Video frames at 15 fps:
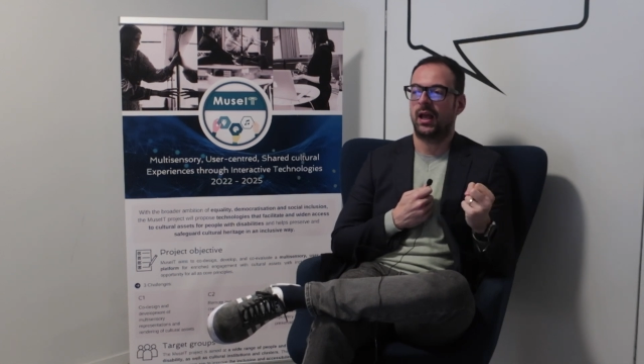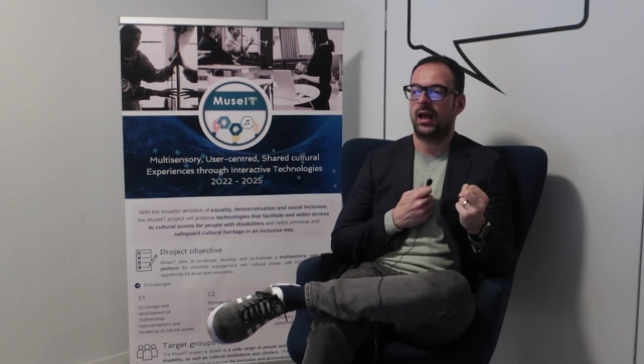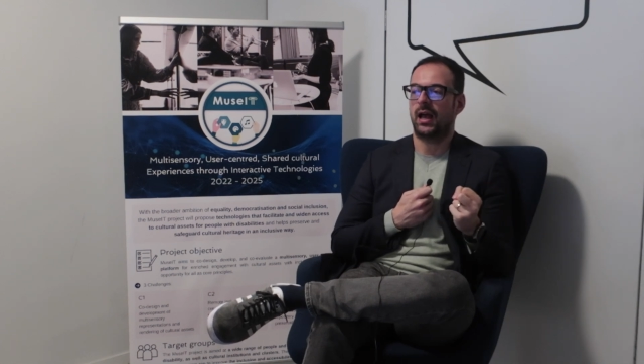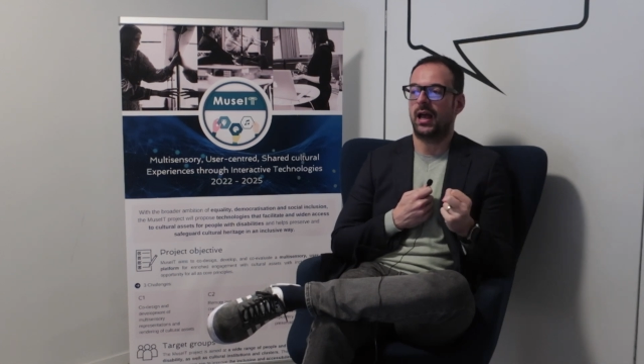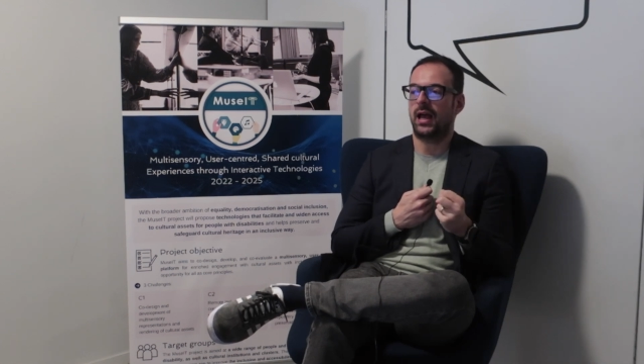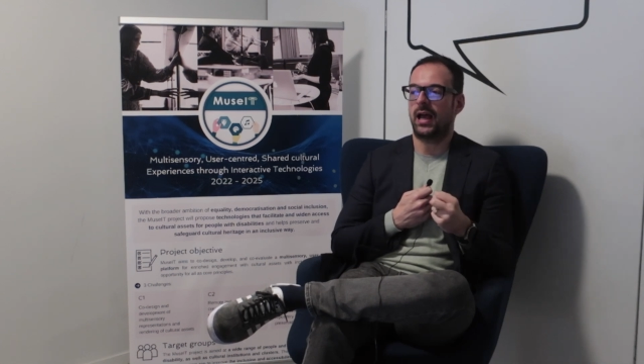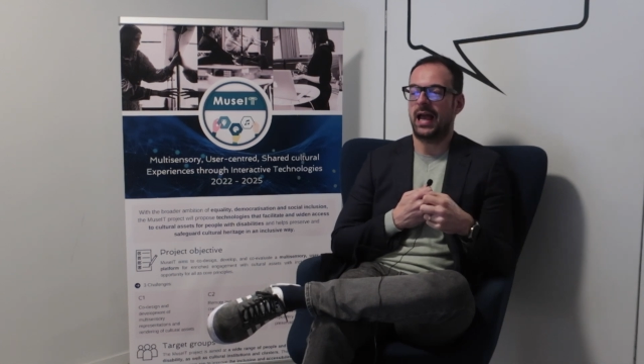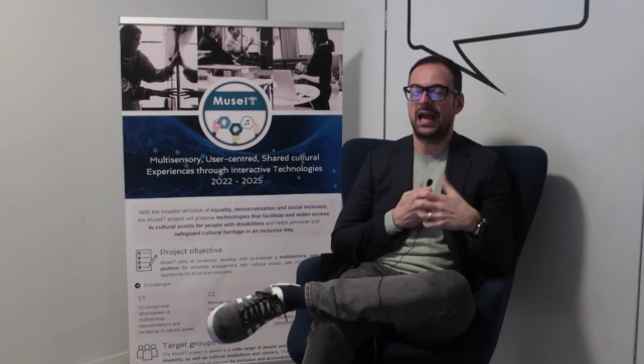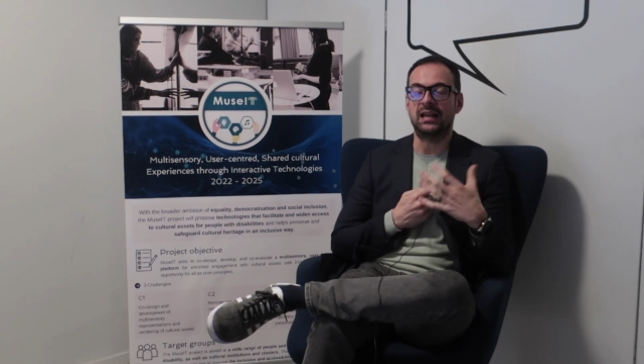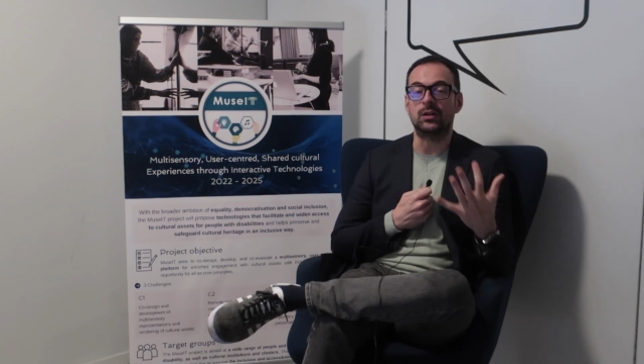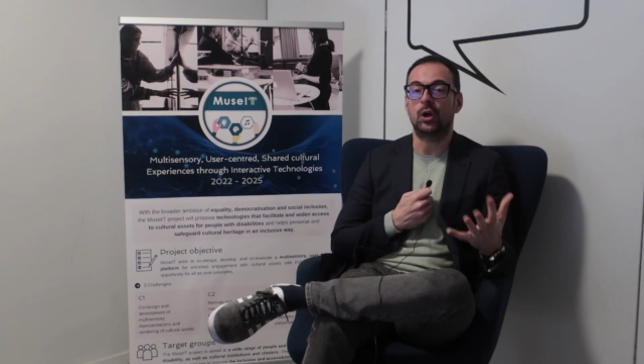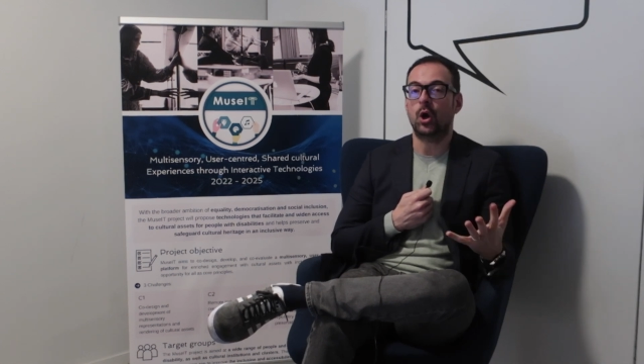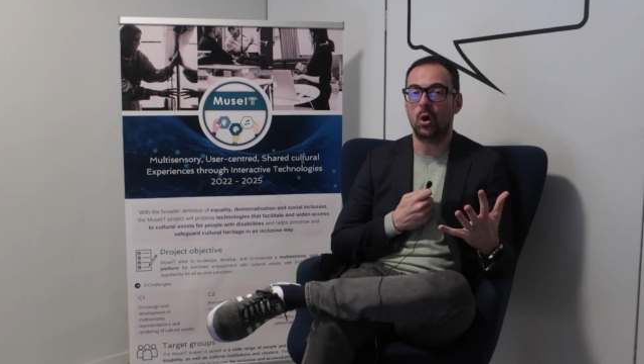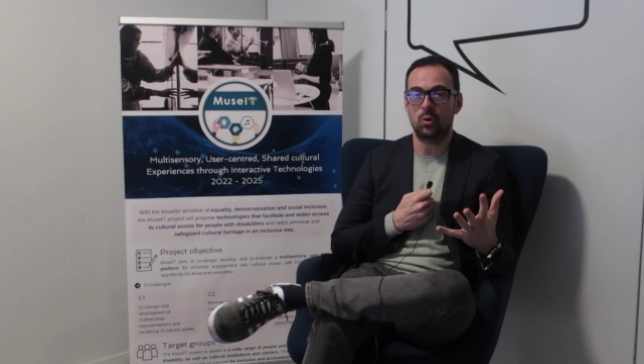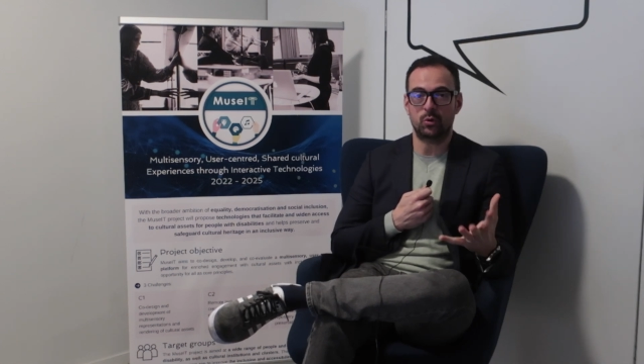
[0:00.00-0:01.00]

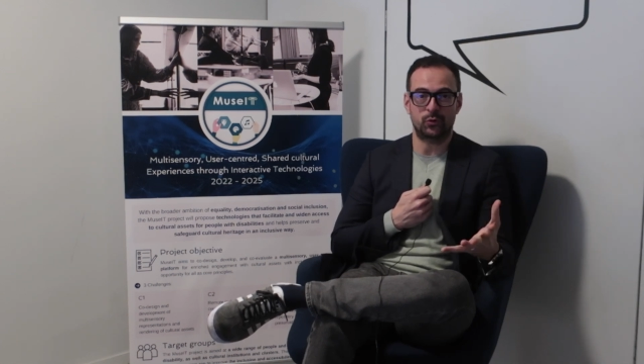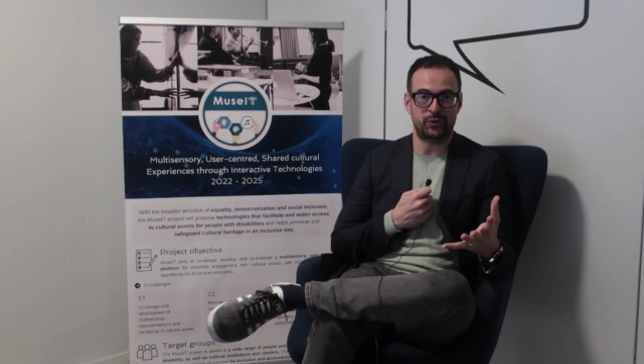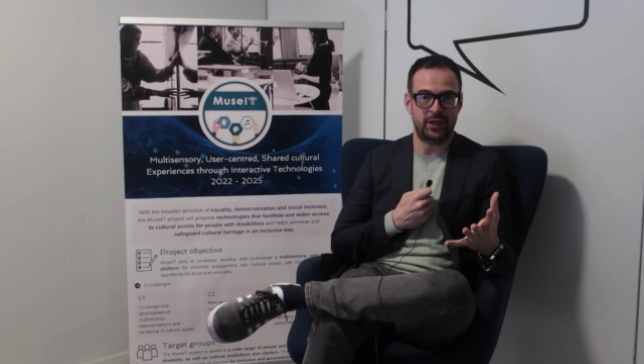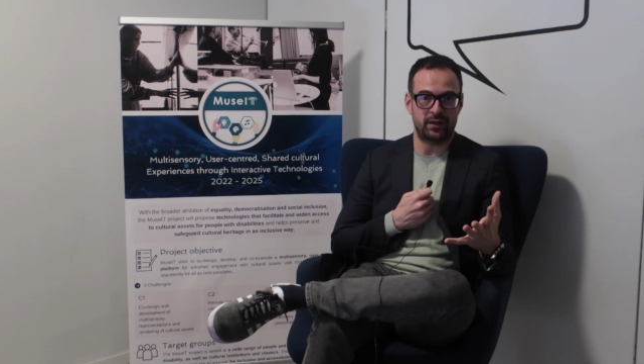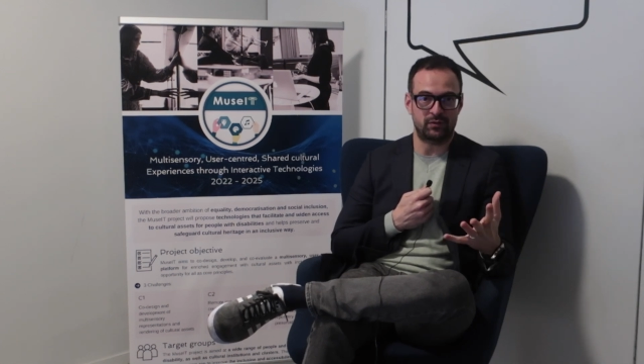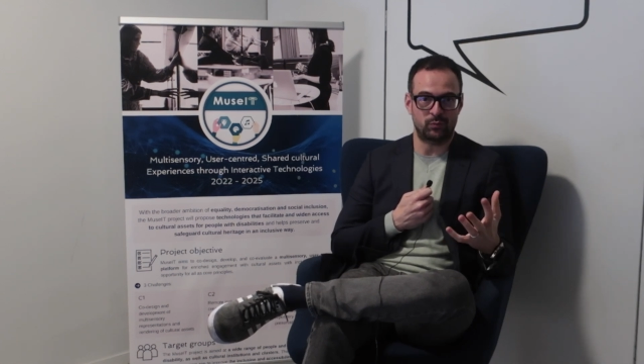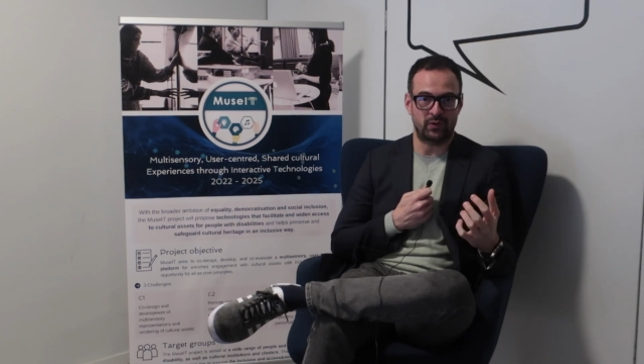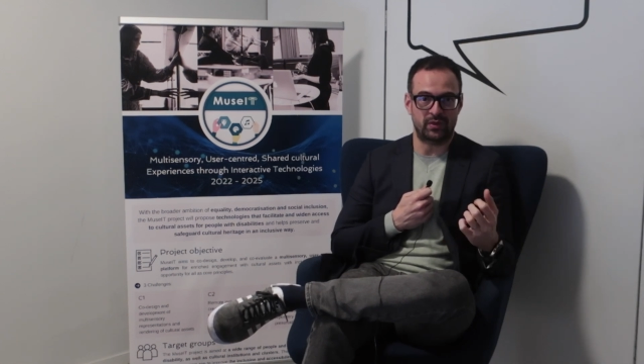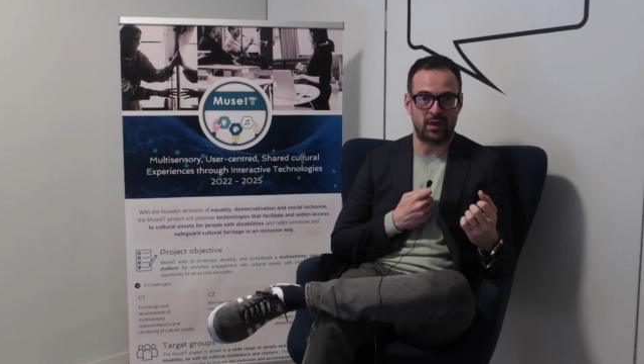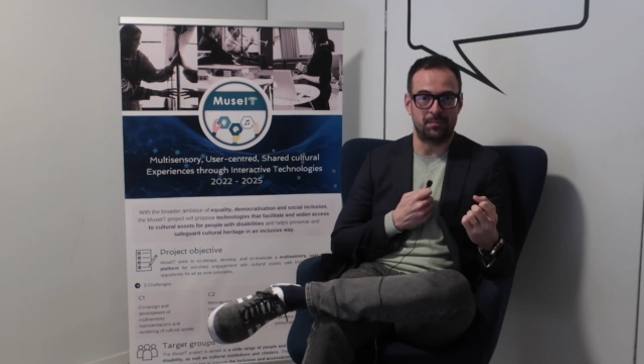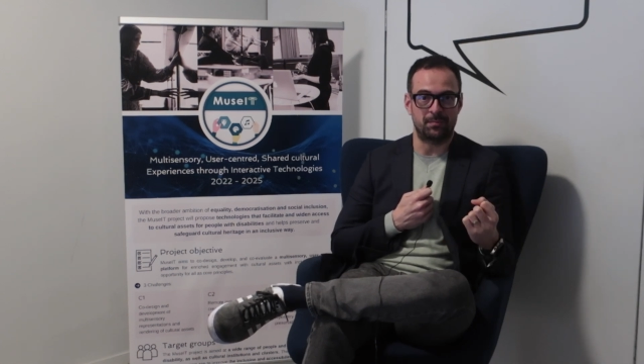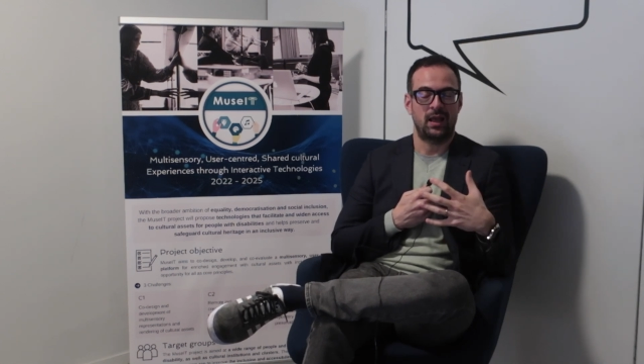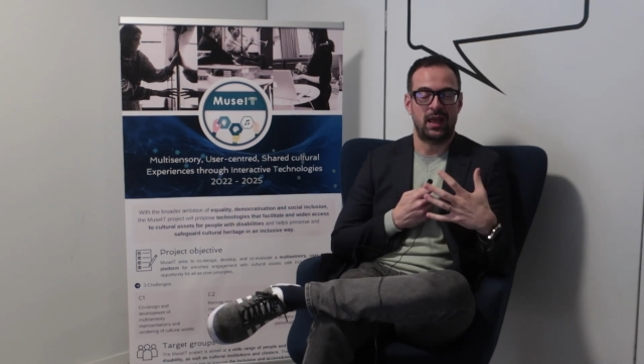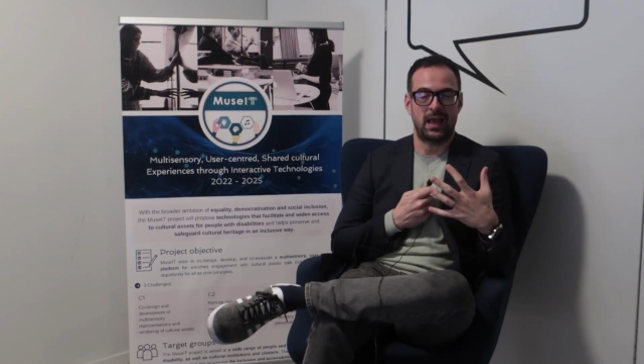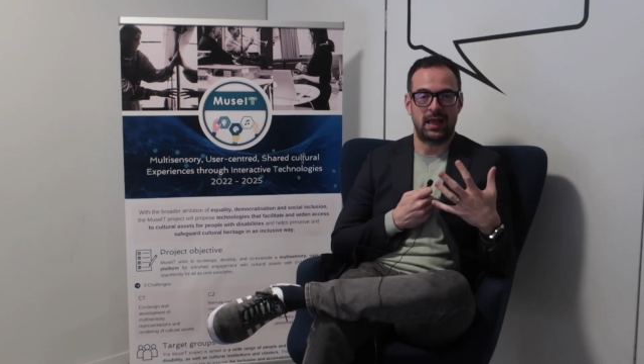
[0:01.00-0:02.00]
and co-create with them
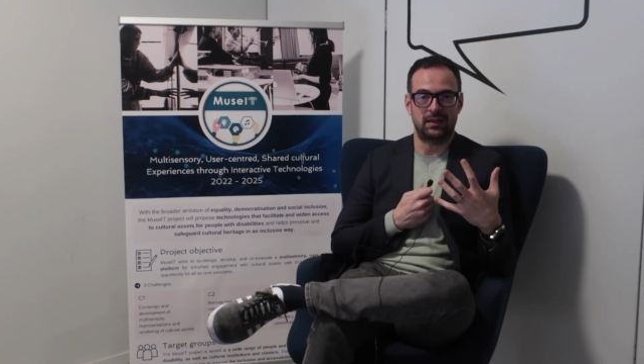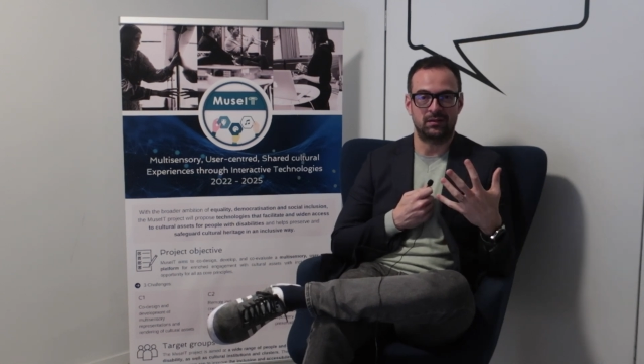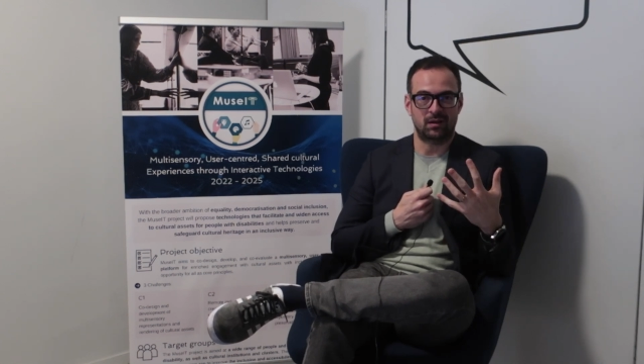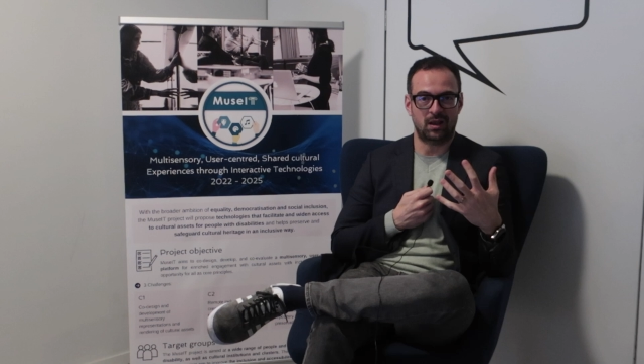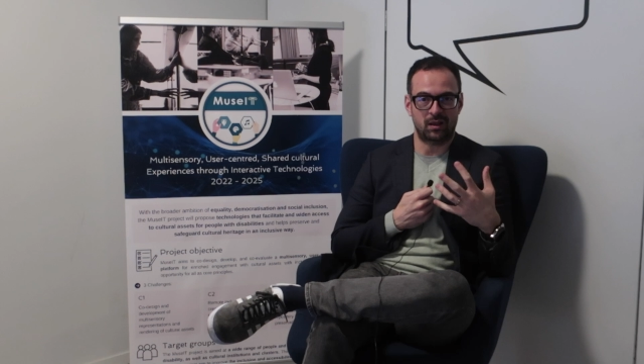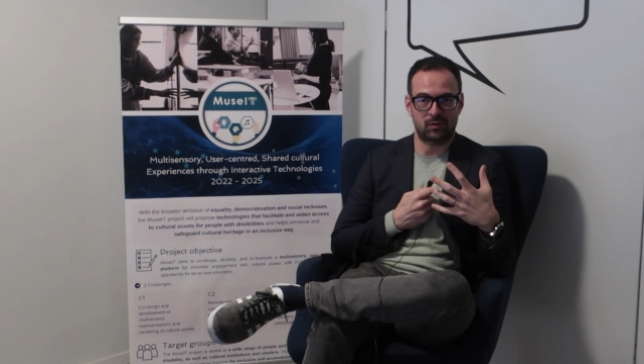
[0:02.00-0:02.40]
and